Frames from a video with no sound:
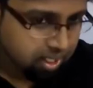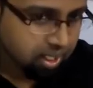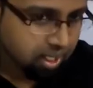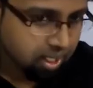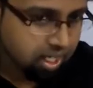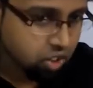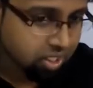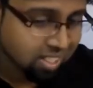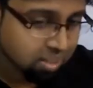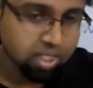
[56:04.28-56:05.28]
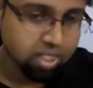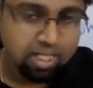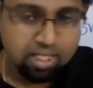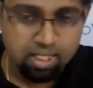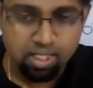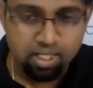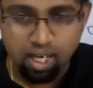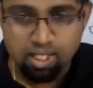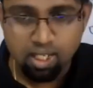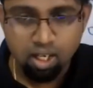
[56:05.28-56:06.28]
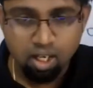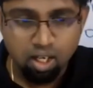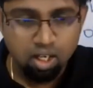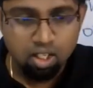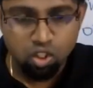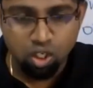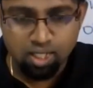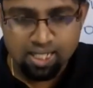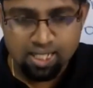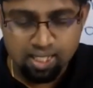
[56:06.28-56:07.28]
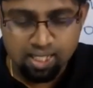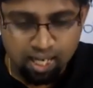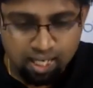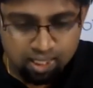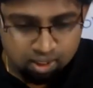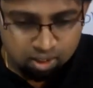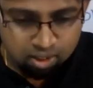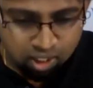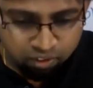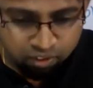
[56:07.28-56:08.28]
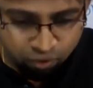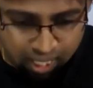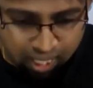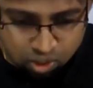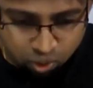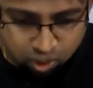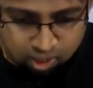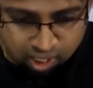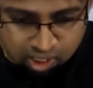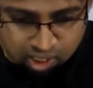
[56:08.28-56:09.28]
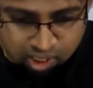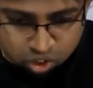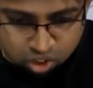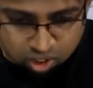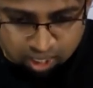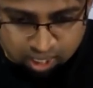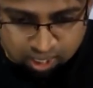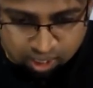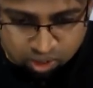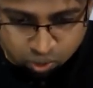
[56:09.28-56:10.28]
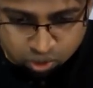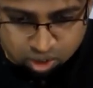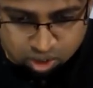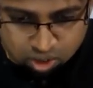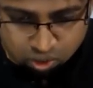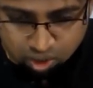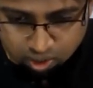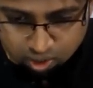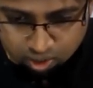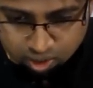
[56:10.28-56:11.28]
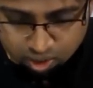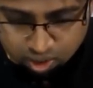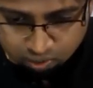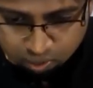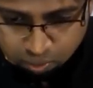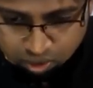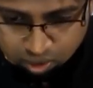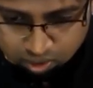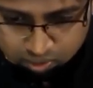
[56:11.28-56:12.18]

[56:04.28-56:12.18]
Right? So that's about that. Right? So that's the thing for that. Okay, textbooks, reading, and those things. Look here. The one more thing.